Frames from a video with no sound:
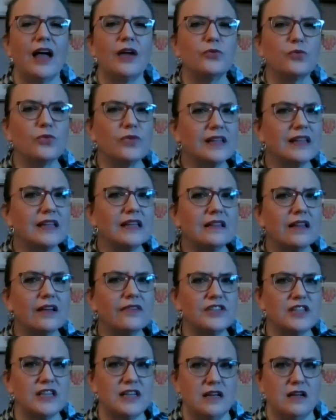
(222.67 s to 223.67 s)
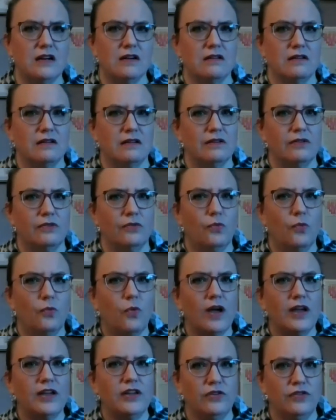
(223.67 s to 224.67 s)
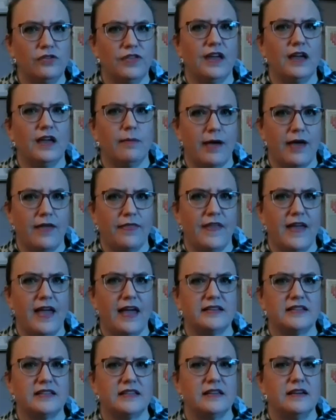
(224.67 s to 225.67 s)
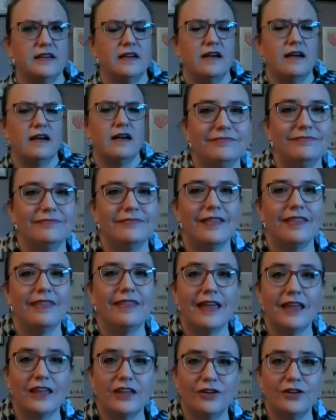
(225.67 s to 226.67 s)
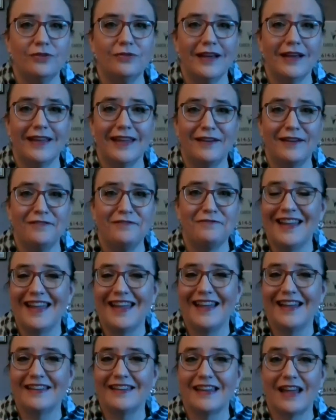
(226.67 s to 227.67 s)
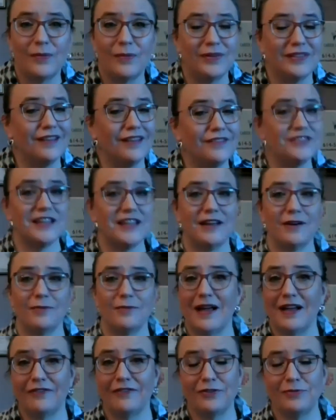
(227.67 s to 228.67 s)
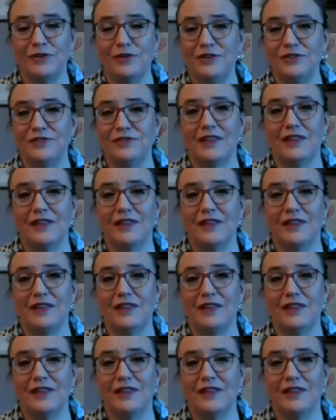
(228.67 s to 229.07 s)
I'd really love to hear what you think about that. Thank you again, and I would love to hear back from you.